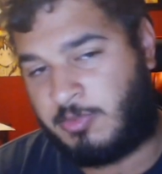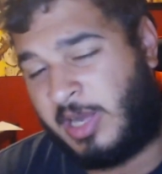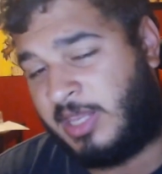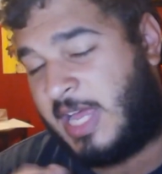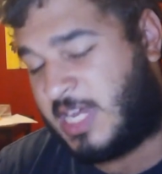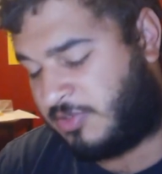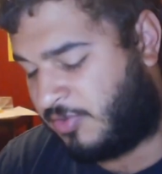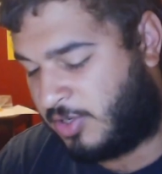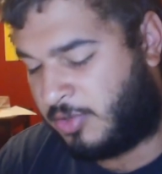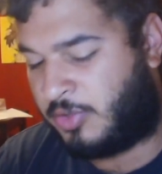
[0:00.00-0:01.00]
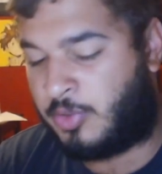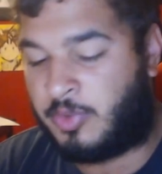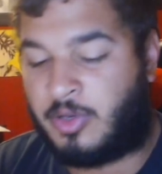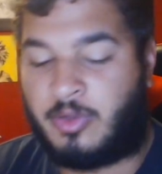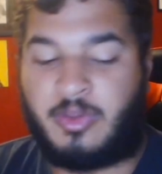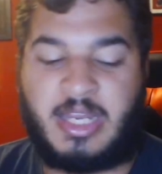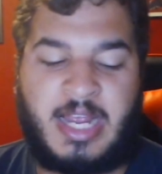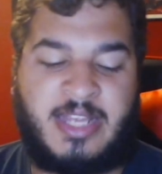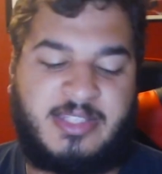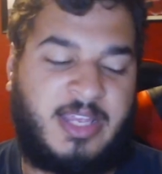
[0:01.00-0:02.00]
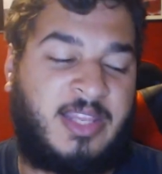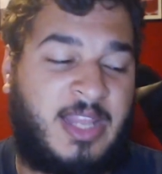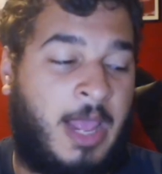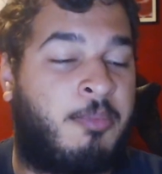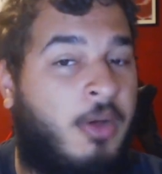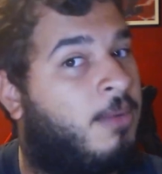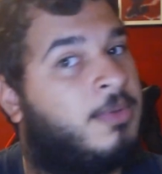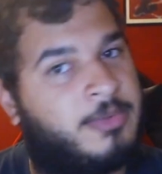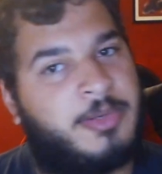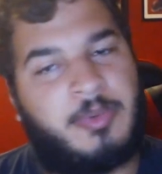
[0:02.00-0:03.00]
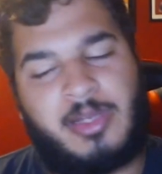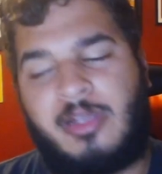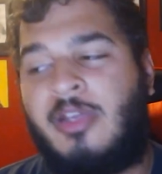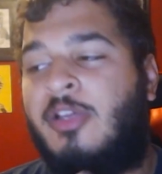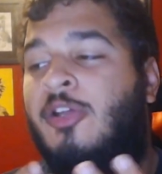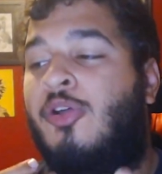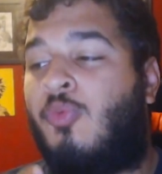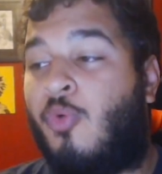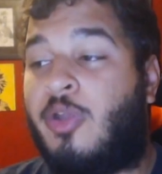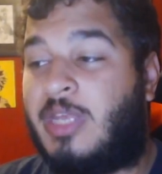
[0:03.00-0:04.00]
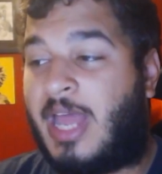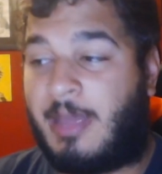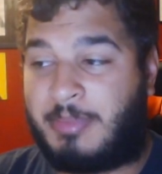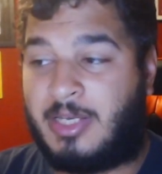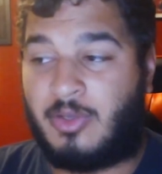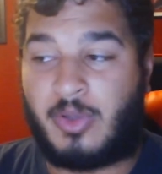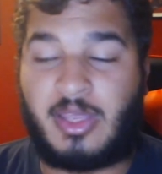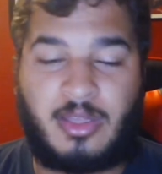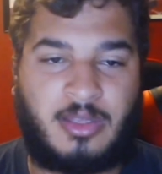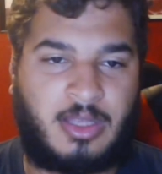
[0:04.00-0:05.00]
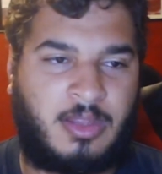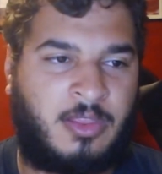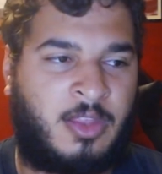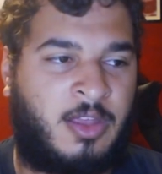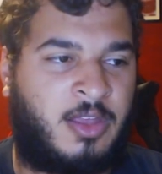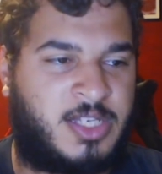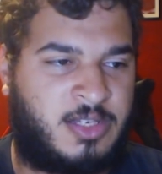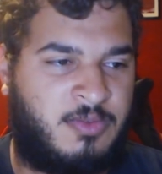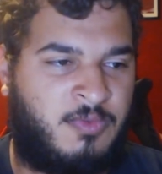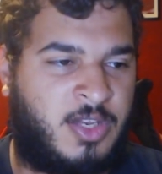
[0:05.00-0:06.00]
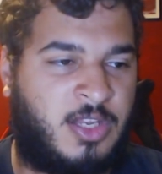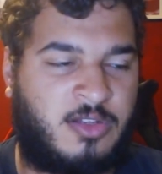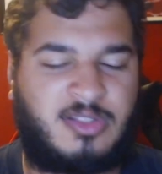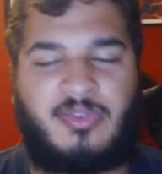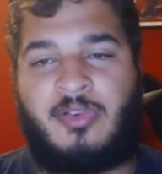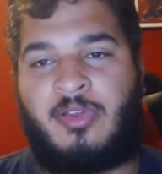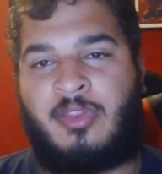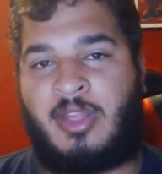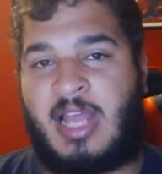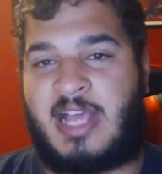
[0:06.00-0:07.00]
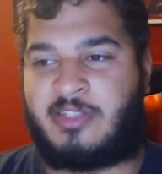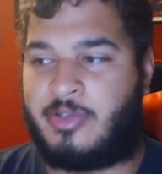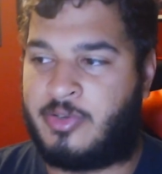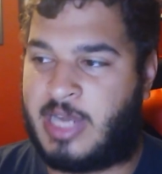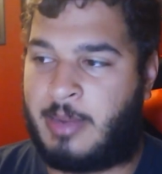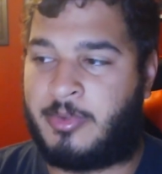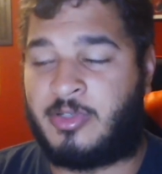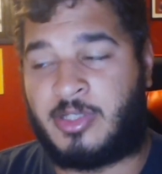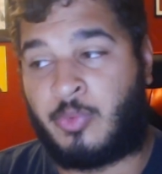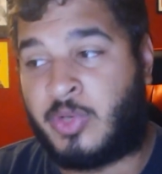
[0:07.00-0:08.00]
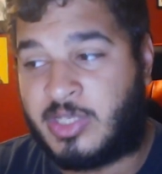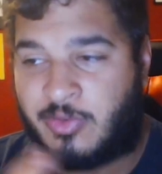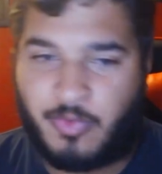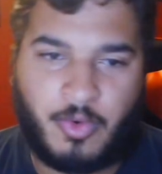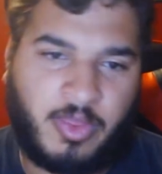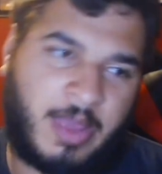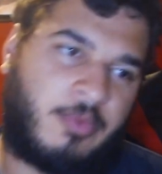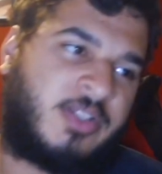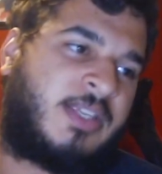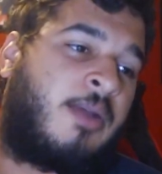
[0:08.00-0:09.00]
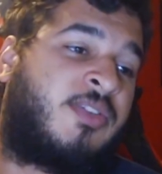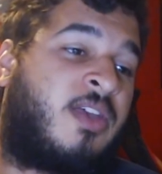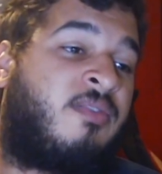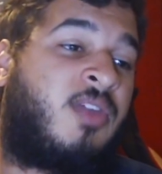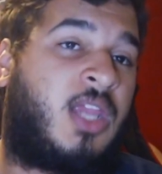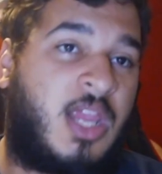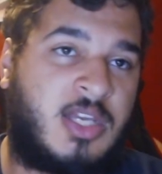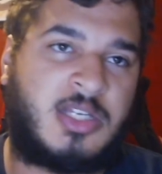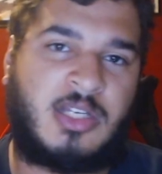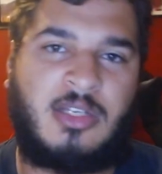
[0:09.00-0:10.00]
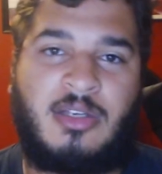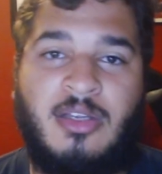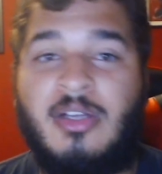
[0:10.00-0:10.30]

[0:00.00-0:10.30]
my last video, you would know that I said that I would not be doing the videos for the last two chapters. The reason for that was I was on vacation.